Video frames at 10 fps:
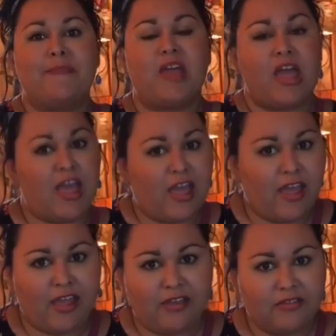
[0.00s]

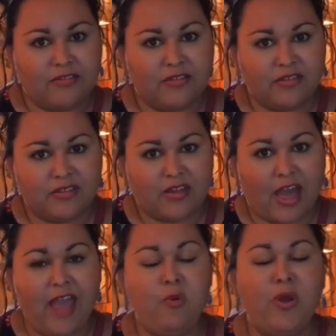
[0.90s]
And
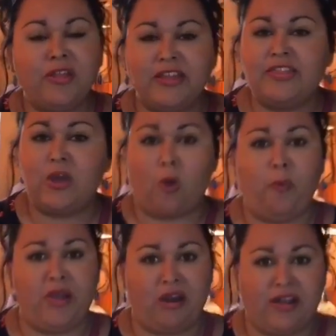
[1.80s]
I really think
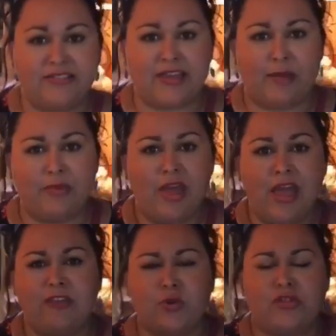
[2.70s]
open concept
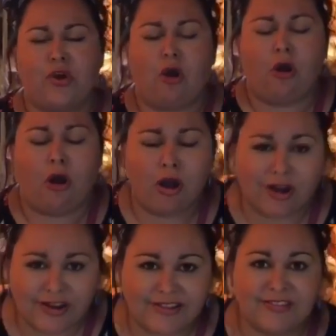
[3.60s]
is one of the
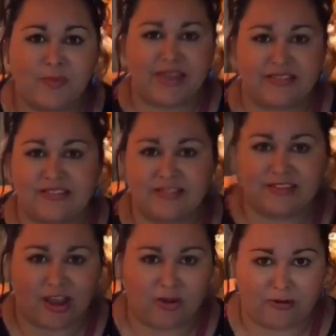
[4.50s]
hardest spaces to
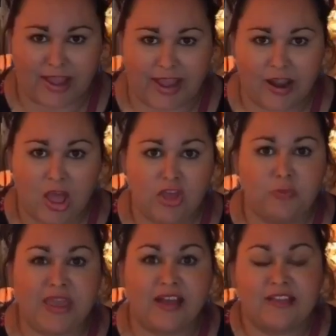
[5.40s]
decorate
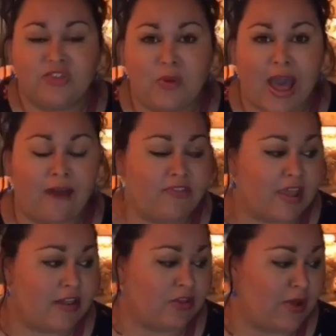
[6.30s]
because you have to,
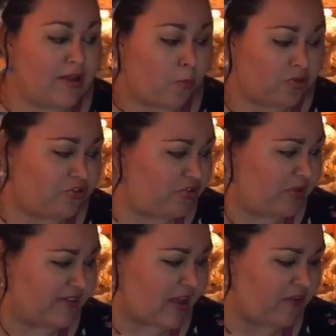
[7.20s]
you end up what you're
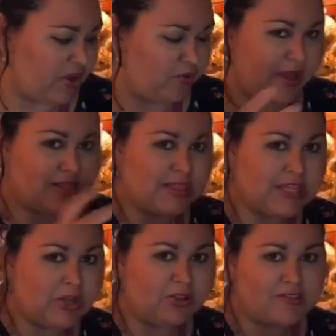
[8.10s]
doing is having to create
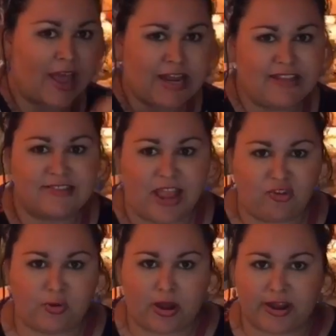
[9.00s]
little tiny
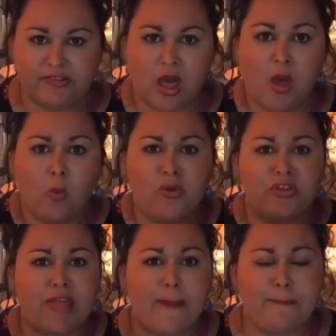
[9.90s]
sanctuaries
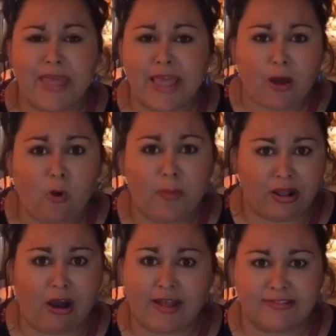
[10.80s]
within that big open
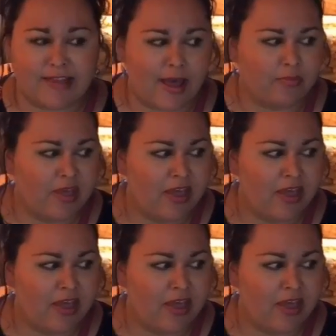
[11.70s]
concept.